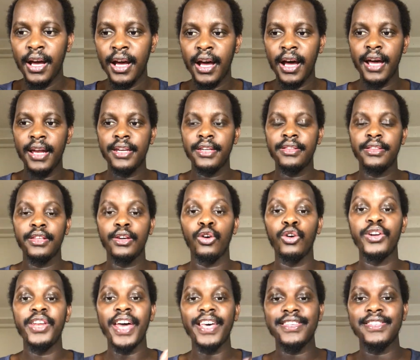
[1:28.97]
had the
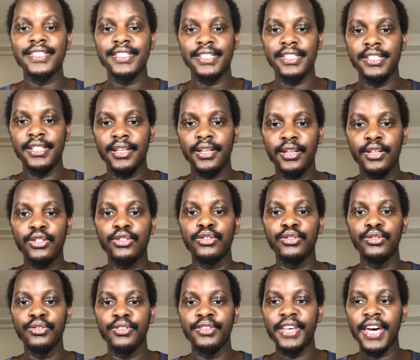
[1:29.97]
audacity to
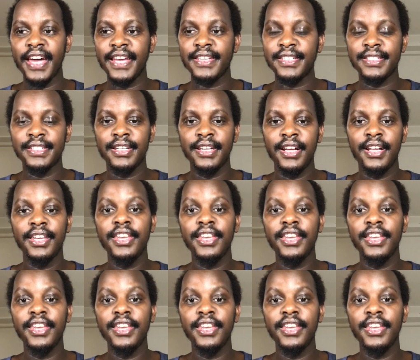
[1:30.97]
do that,